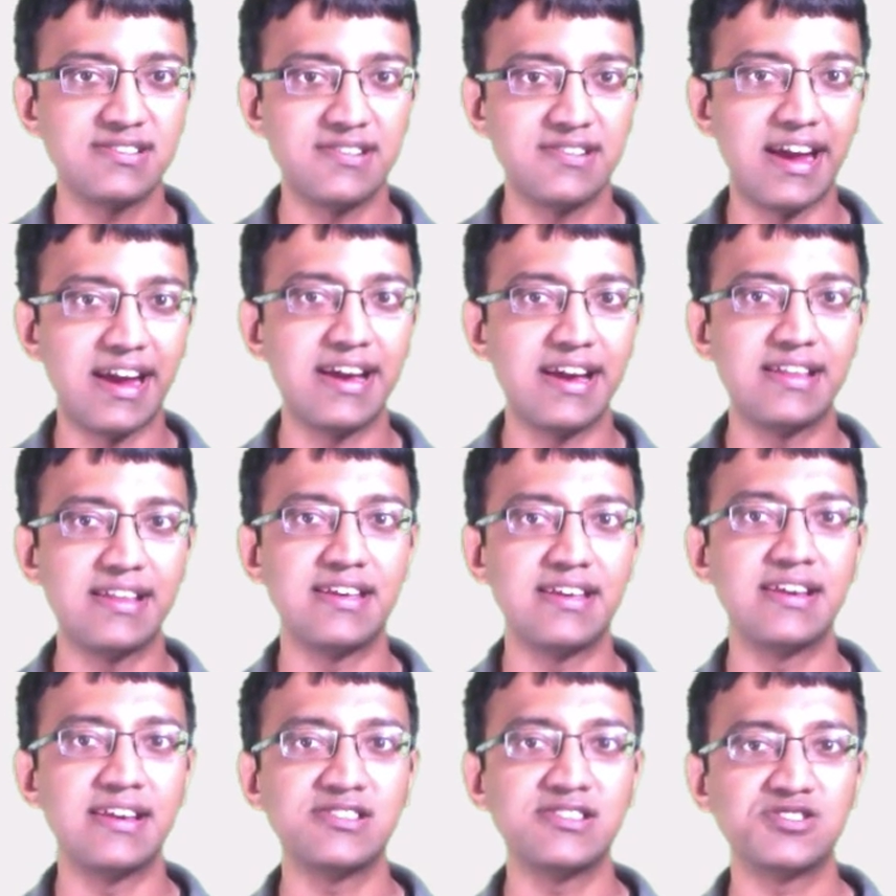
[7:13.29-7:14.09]
right?
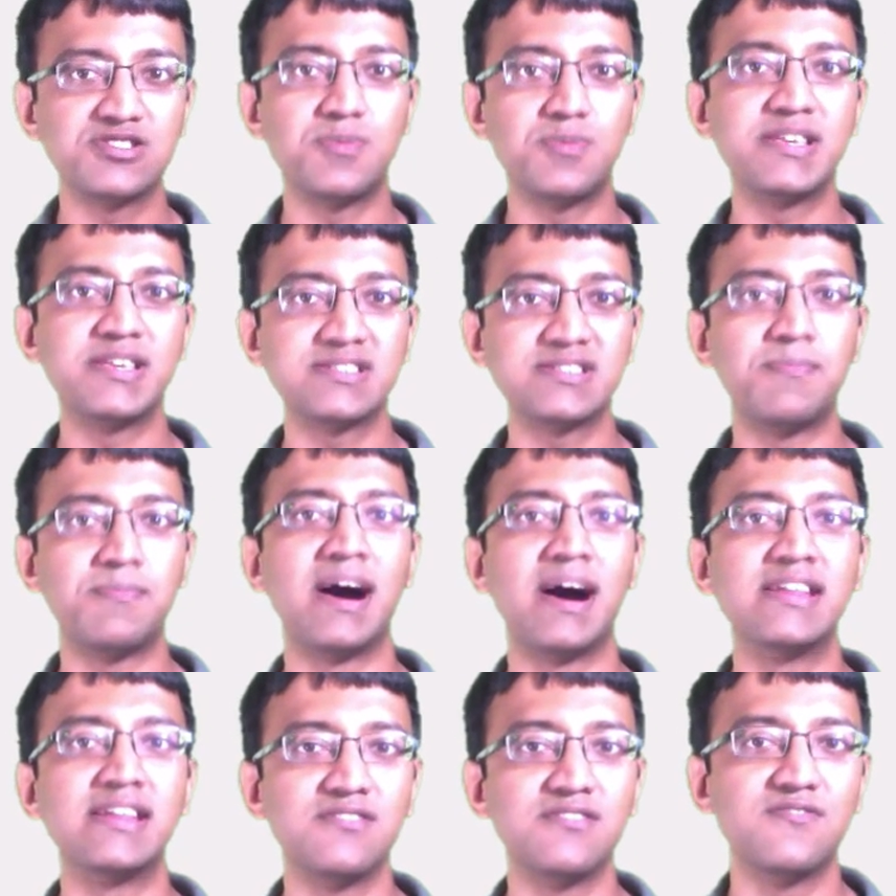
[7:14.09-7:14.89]
There needs to be some
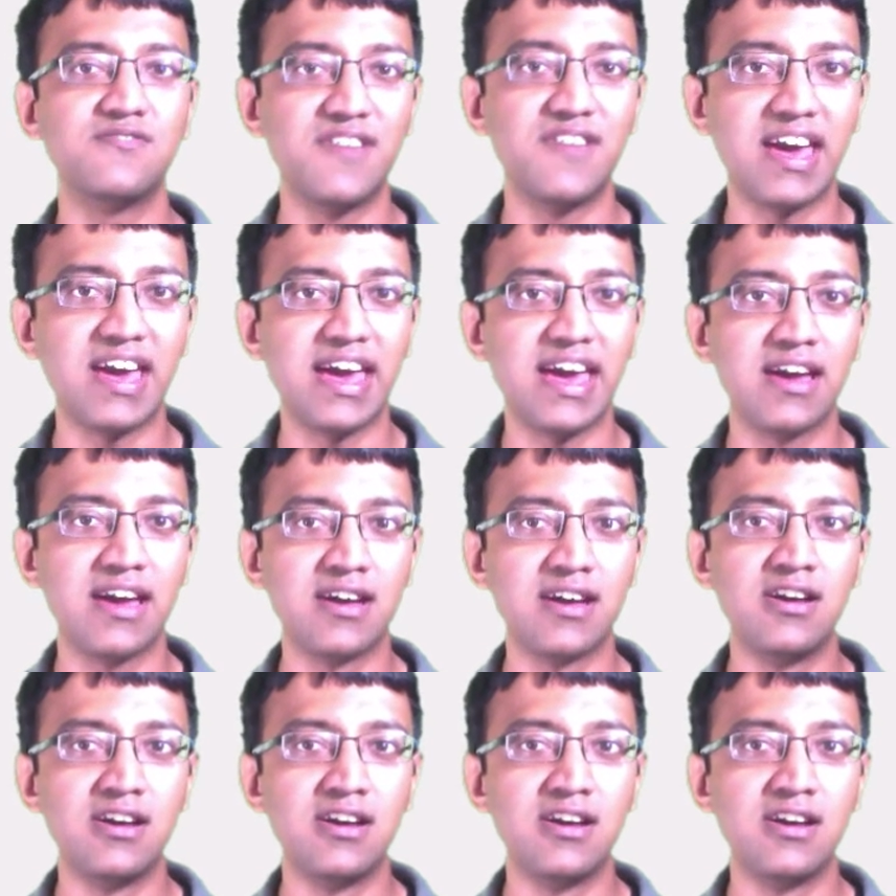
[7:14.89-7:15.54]
other way